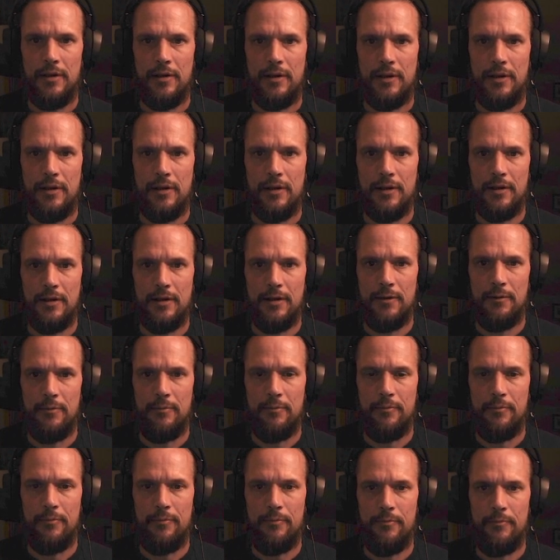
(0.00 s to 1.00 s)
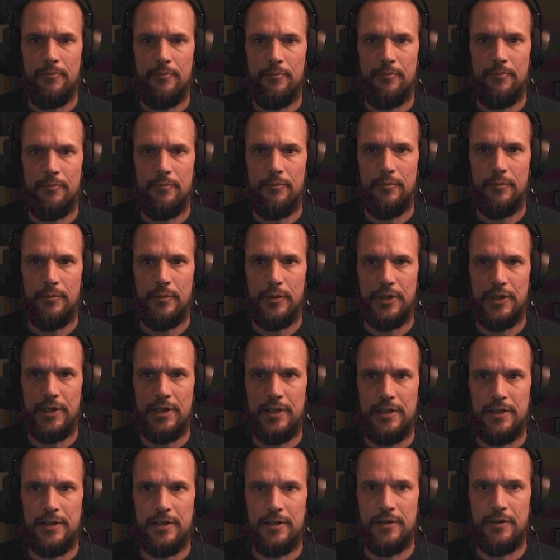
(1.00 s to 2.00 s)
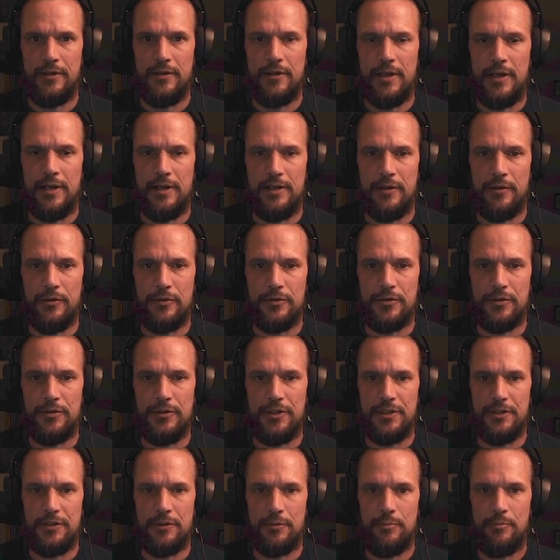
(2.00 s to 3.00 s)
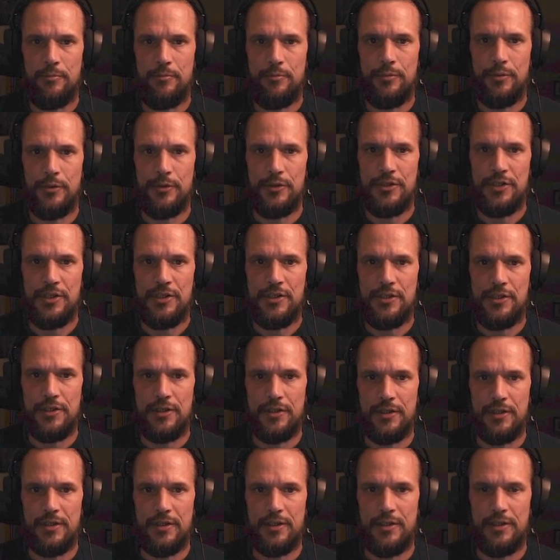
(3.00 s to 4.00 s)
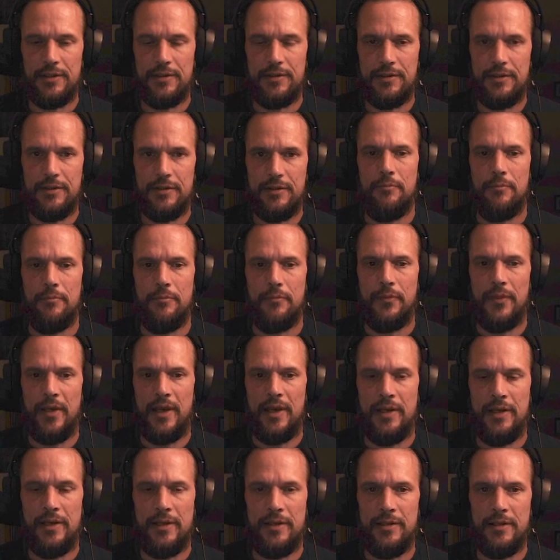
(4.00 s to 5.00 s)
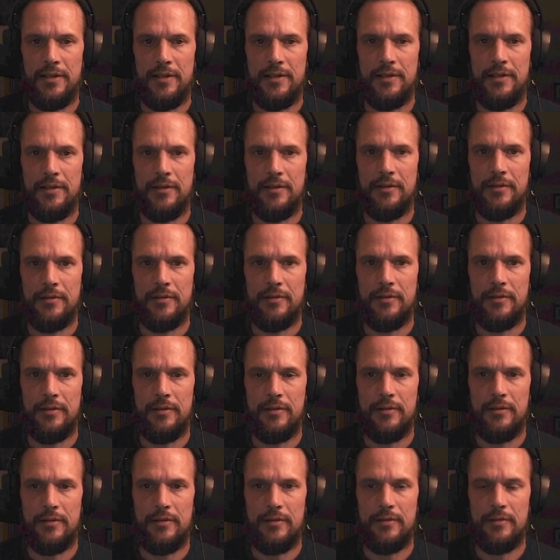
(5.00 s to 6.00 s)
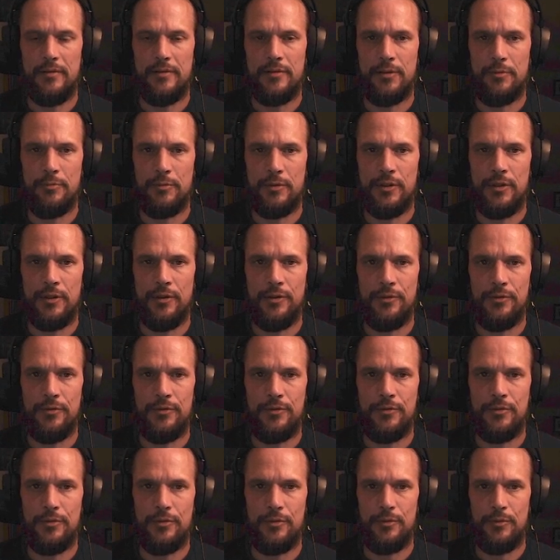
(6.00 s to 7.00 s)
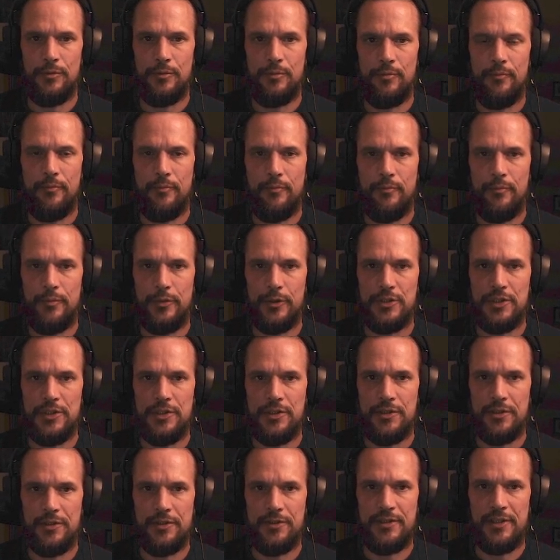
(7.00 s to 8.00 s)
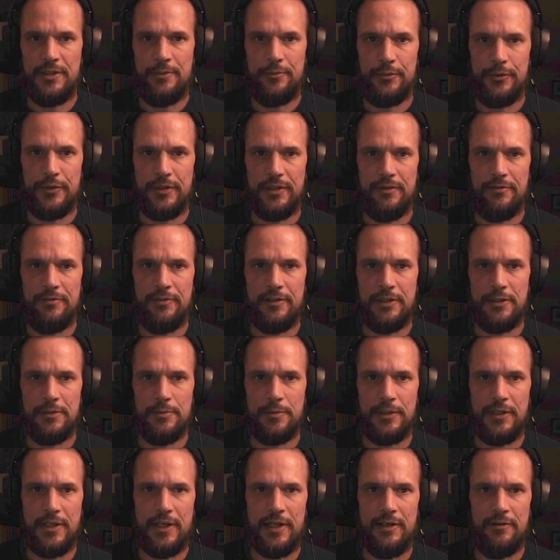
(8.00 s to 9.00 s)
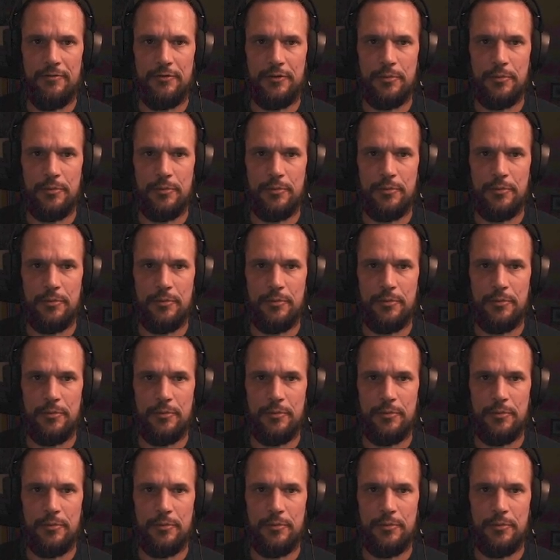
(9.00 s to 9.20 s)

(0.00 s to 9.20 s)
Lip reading: But I also need to position that. I had that in some code to position the temporary things, but I have to